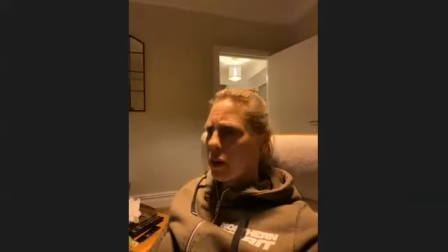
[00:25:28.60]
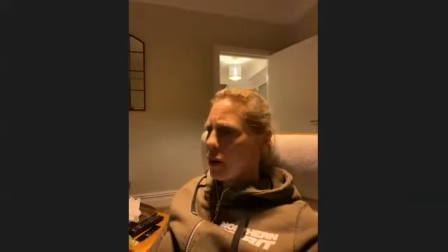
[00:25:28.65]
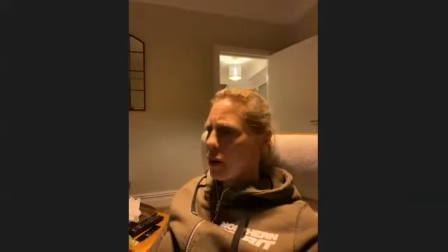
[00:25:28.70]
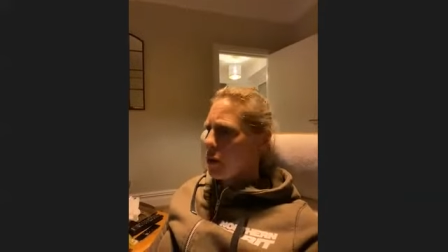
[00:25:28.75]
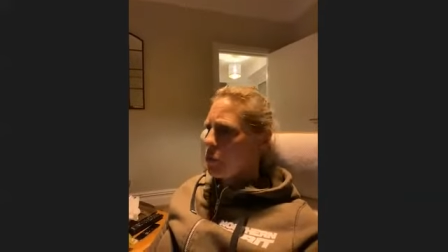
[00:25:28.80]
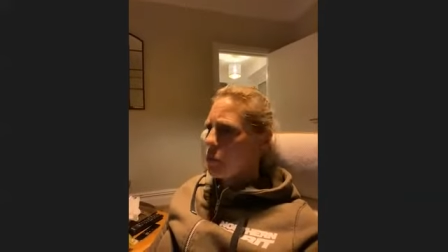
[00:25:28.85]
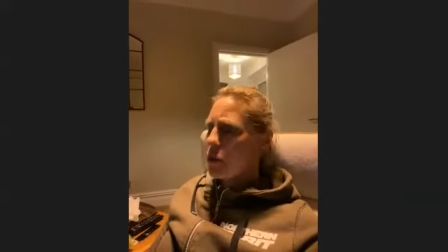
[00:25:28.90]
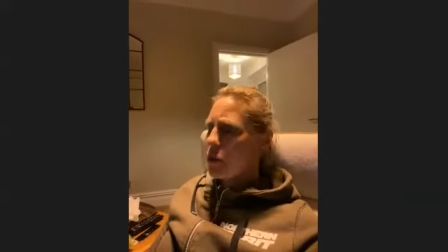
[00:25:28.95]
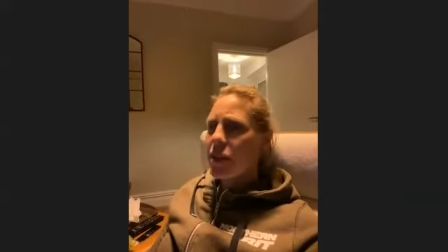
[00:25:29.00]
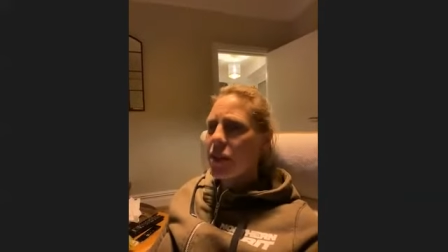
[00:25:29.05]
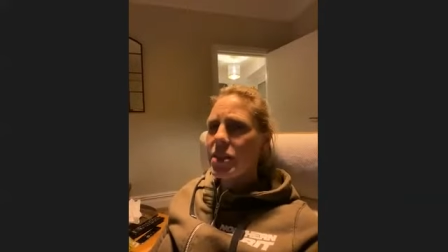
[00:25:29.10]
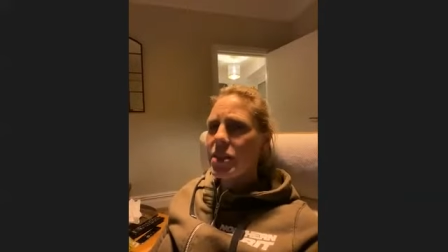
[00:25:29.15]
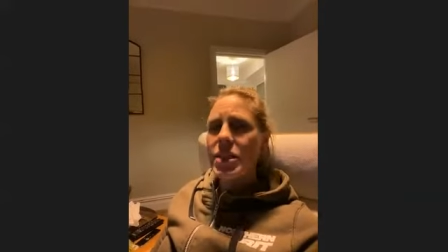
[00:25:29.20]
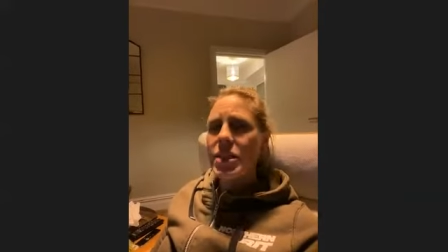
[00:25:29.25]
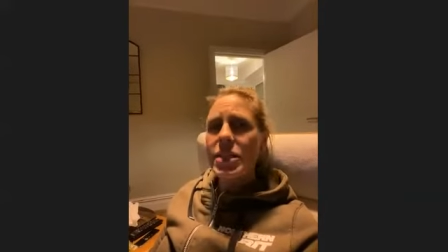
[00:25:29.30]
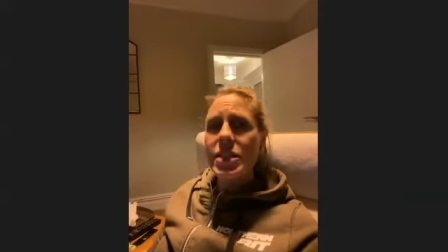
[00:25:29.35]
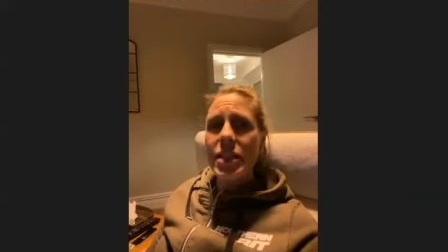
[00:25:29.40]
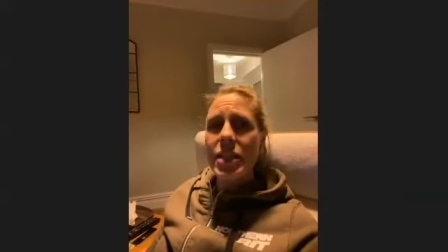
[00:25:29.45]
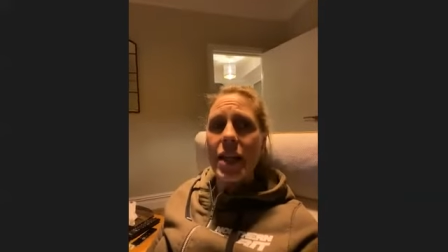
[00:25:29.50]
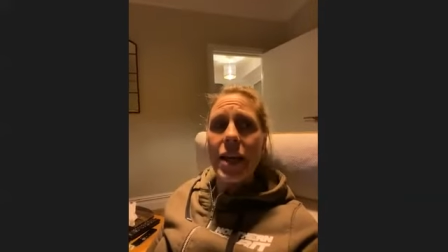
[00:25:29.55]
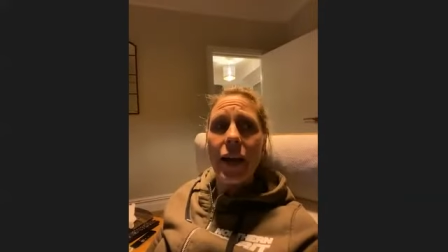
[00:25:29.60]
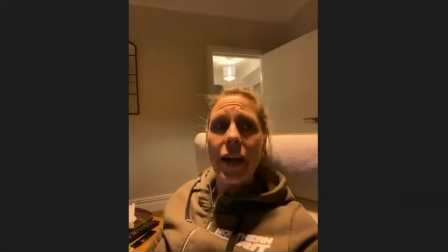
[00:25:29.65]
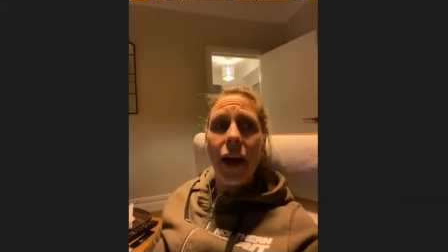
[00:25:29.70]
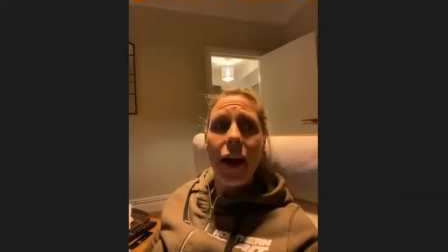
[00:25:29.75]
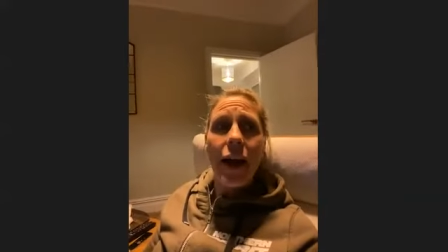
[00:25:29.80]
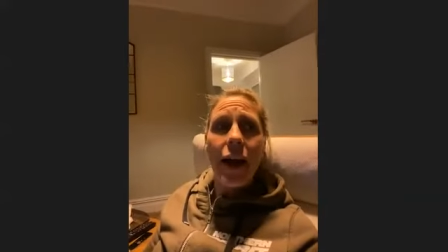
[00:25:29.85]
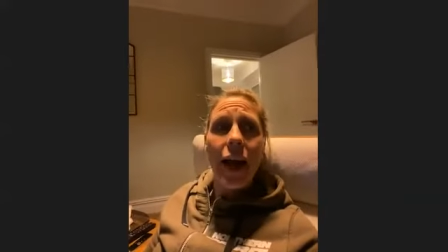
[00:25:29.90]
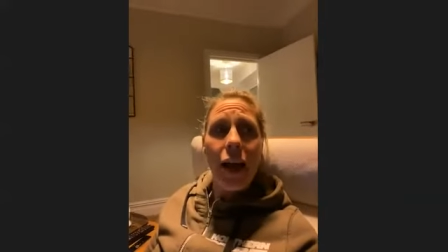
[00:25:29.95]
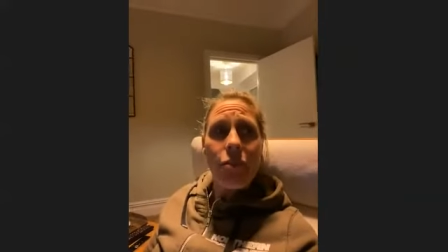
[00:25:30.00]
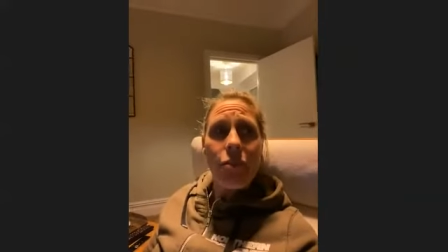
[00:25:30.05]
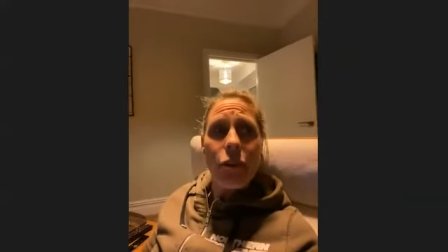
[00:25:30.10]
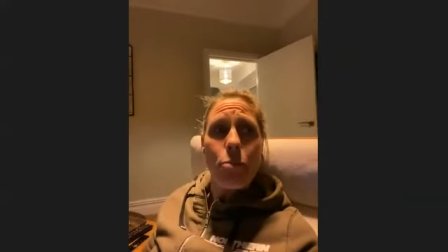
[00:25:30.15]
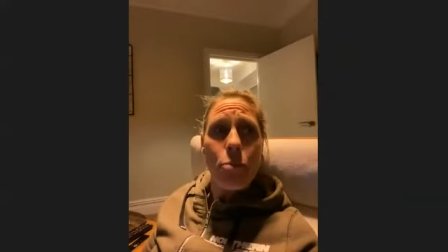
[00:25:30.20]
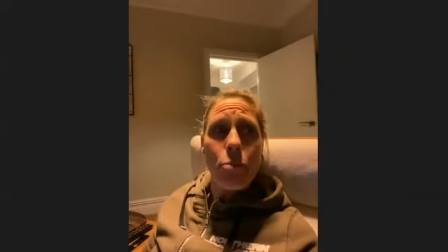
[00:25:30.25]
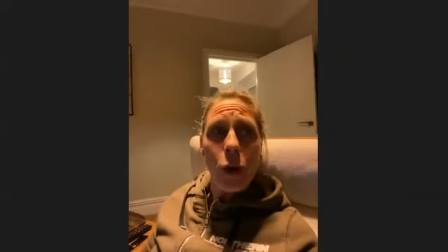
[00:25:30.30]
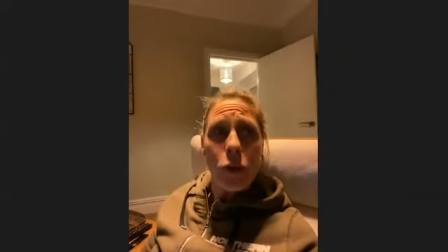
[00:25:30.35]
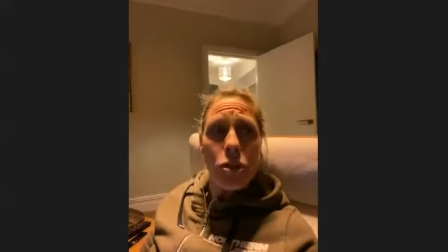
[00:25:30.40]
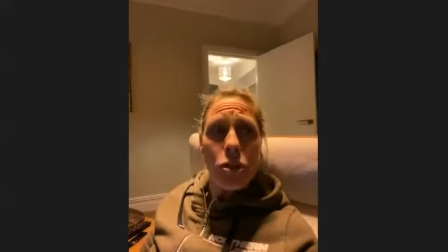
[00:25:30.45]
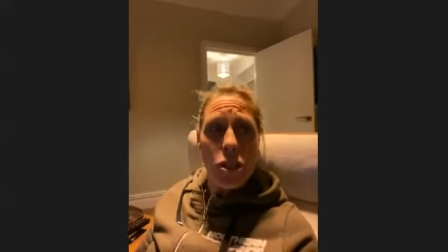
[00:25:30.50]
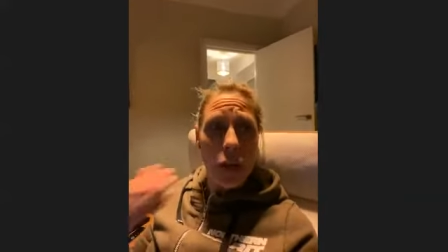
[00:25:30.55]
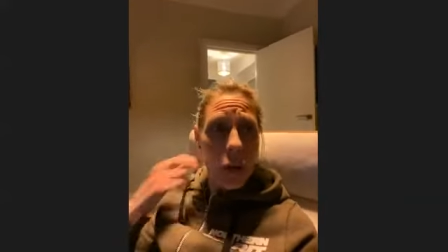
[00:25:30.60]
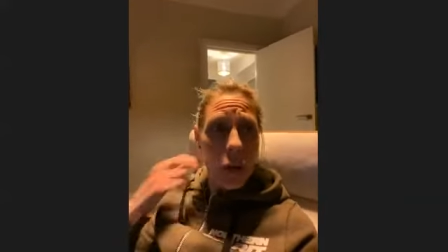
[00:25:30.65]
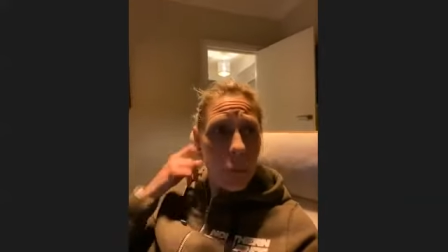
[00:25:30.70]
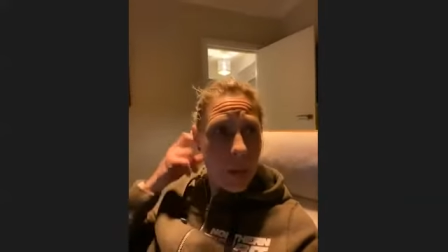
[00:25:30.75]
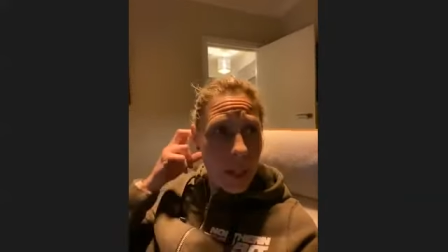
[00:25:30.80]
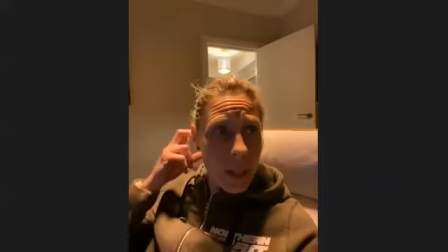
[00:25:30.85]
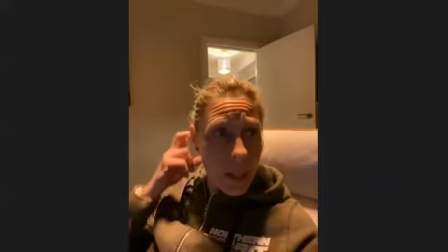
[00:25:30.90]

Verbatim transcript: Well, this is the thing. I have a motto when